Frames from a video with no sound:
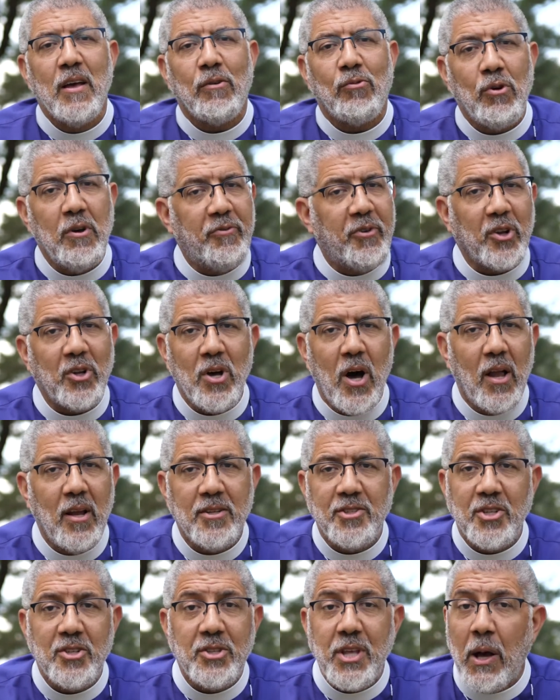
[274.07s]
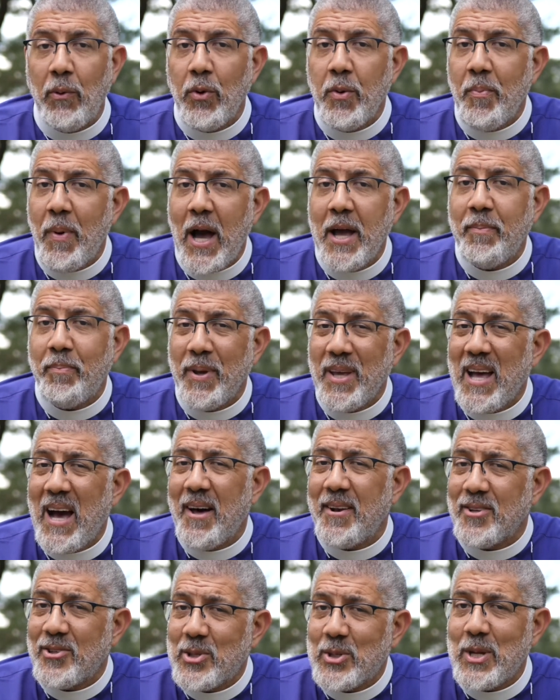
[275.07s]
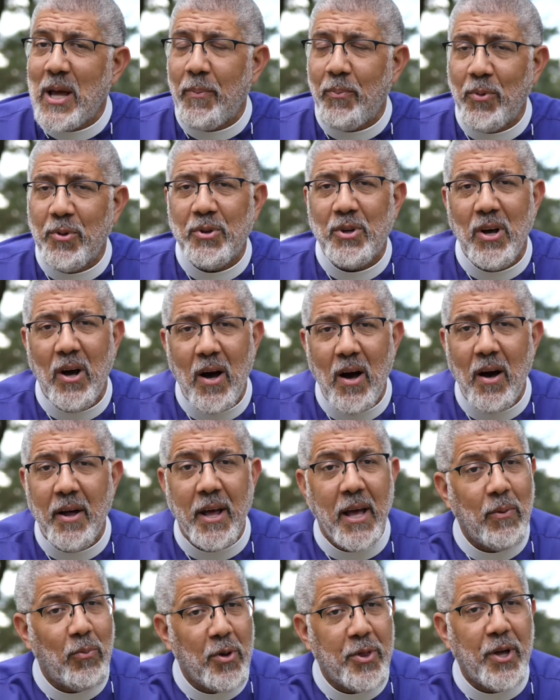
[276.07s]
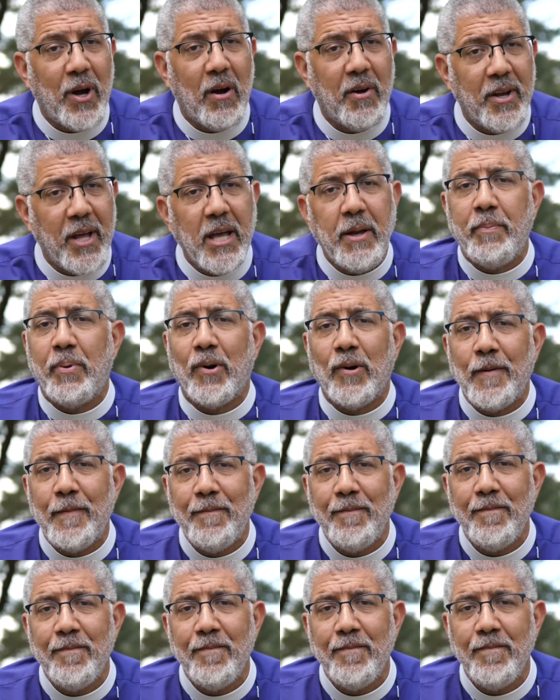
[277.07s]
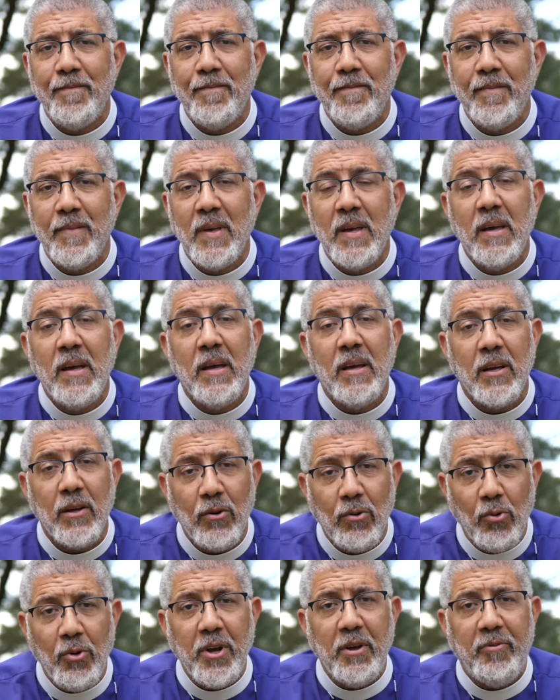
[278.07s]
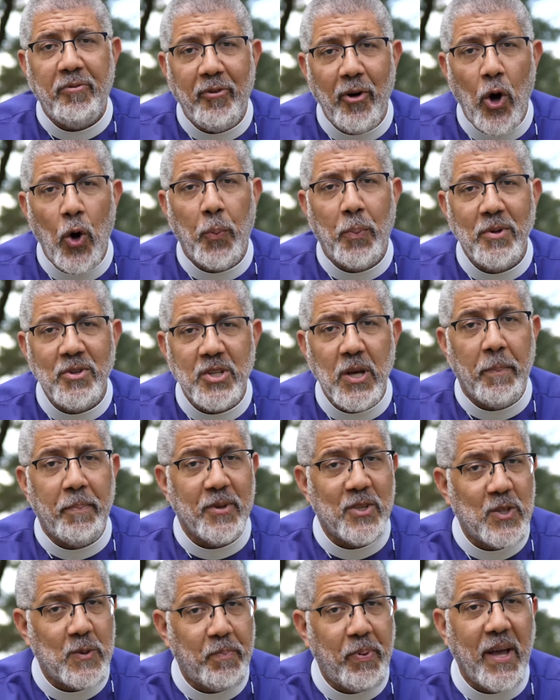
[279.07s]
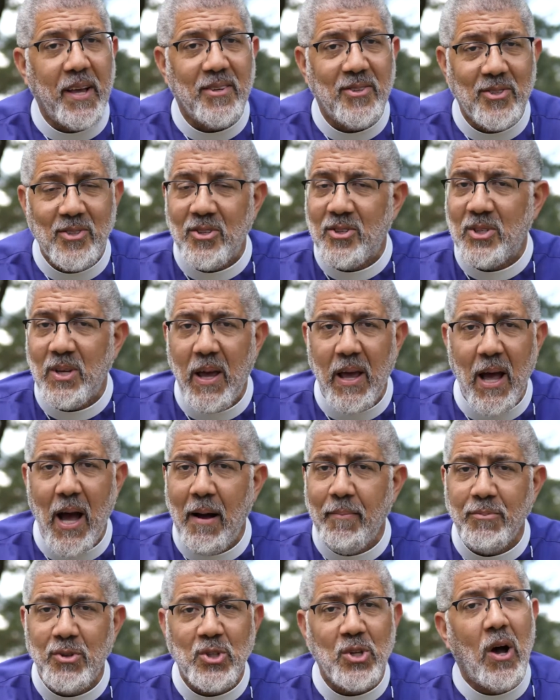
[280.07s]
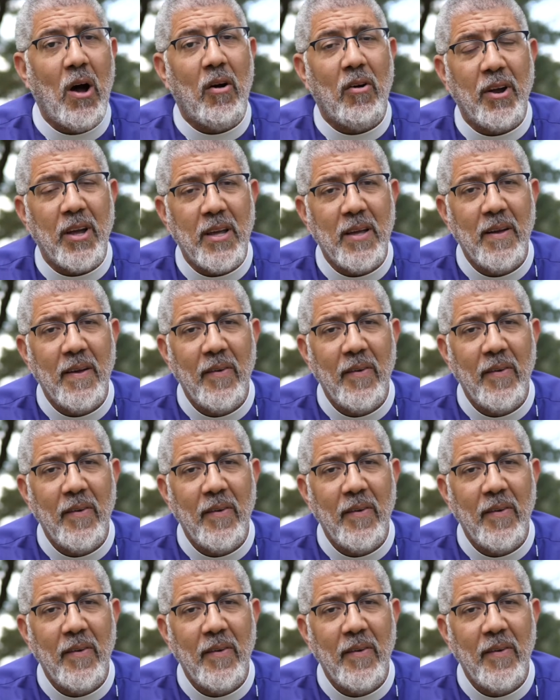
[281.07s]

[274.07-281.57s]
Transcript: Grief acknowledges that we might be out of step with God and with our neighbor. Grief opens up a space to say, I'm sorry.